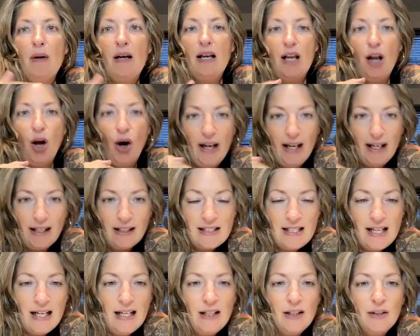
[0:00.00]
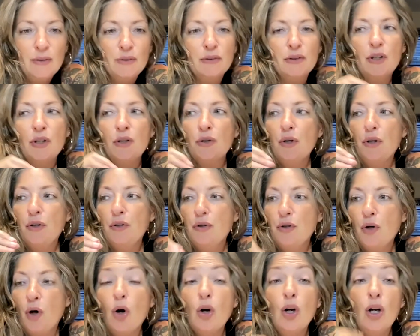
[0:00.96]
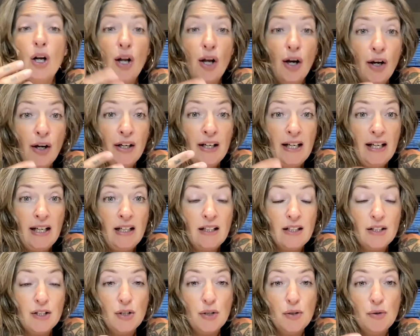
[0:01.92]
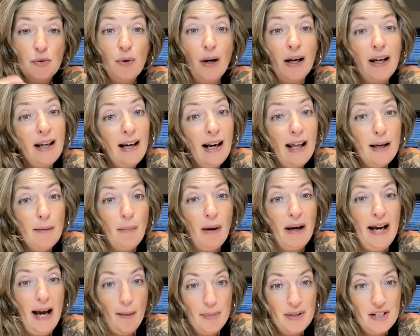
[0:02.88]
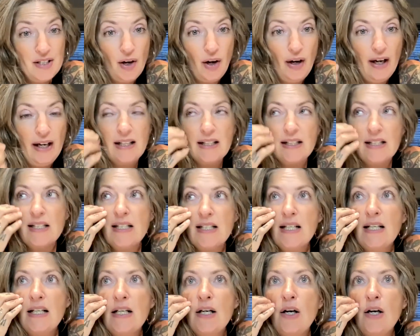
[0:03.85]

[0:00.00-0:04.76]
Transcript: lying down, not learning to regulate my appetite,